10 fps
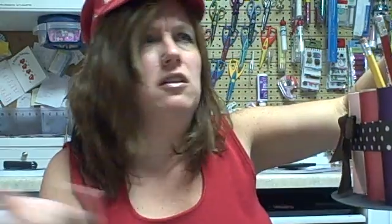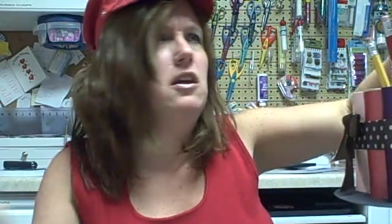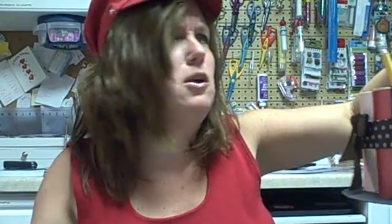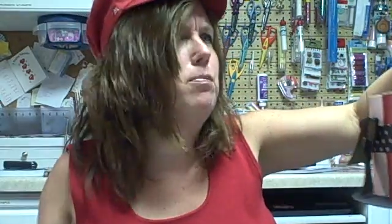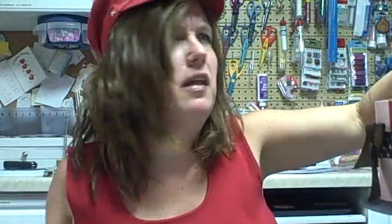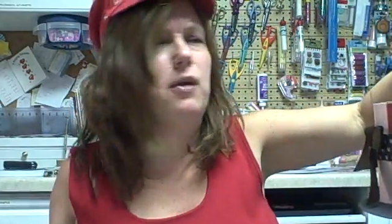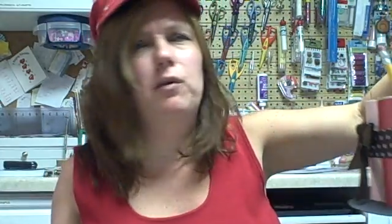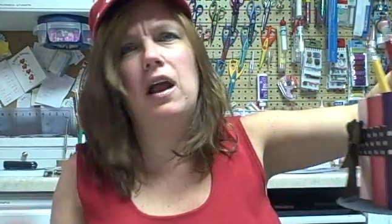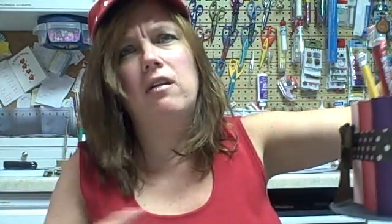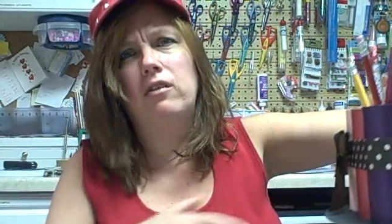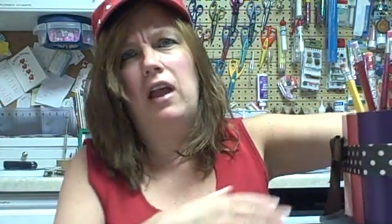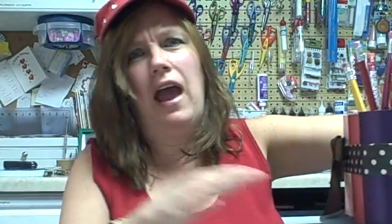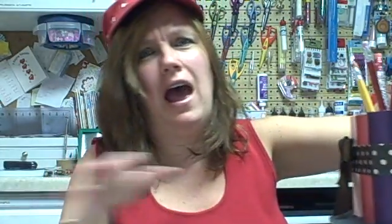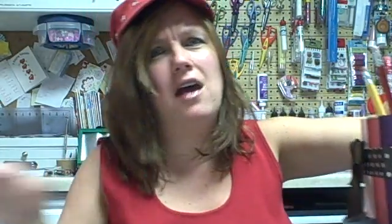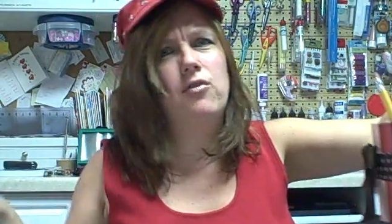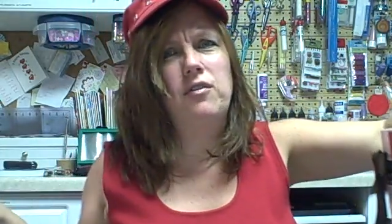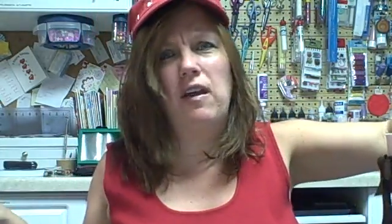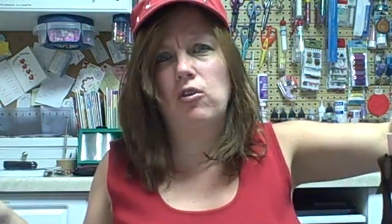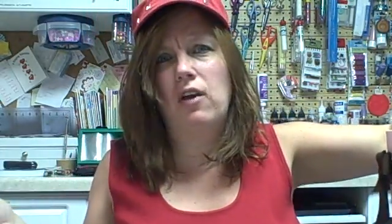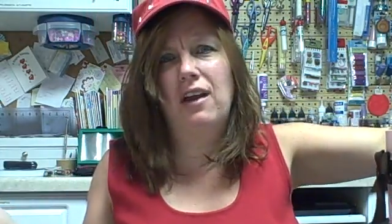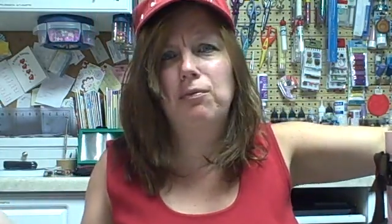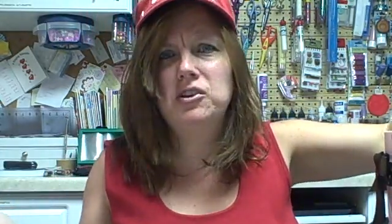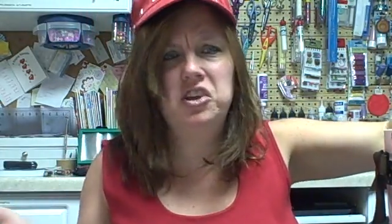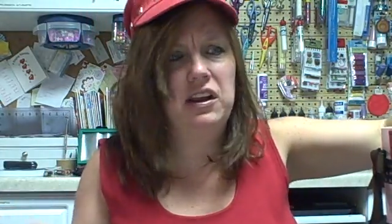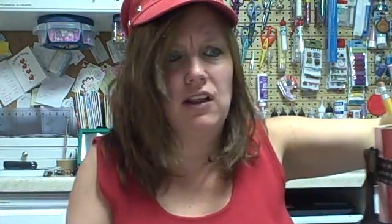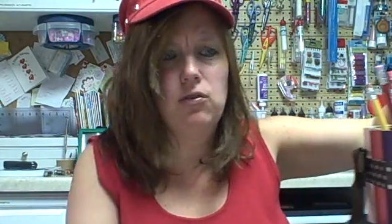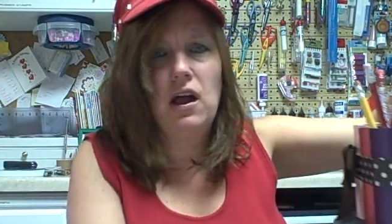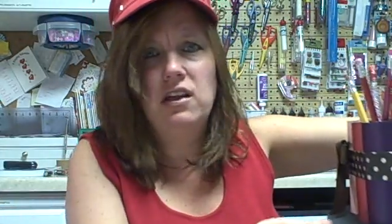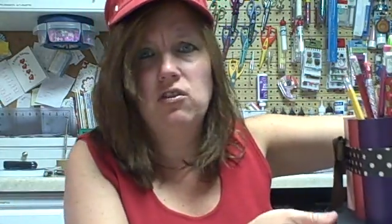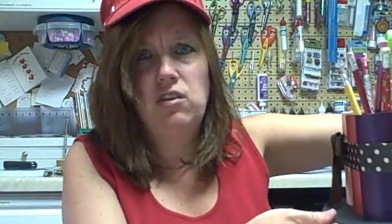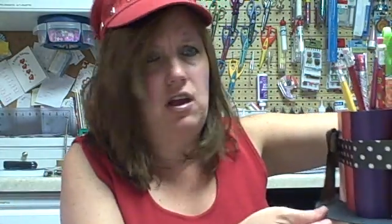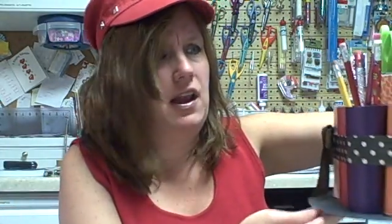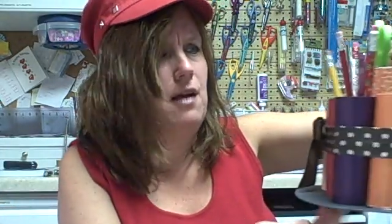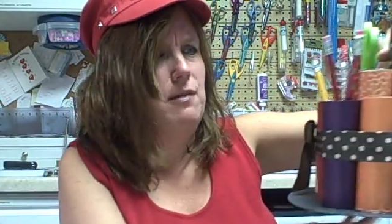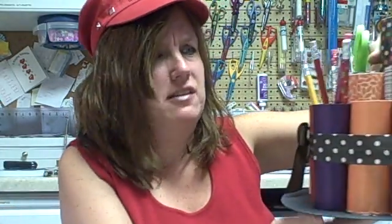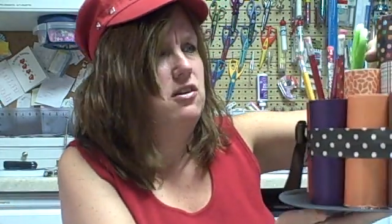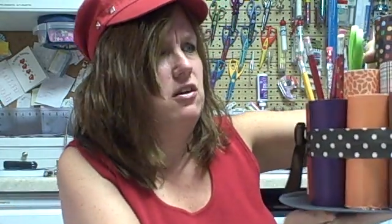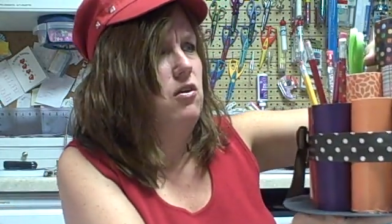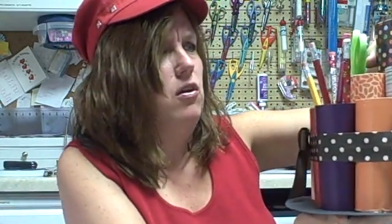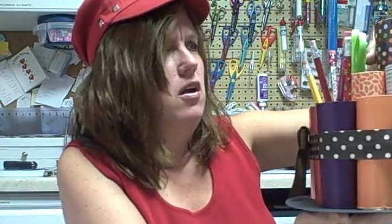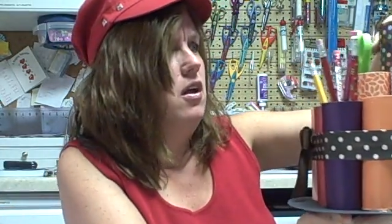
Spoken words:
a dinner plate, whatever you have, or if you have a craft machine, that's what I use to cut out my circle.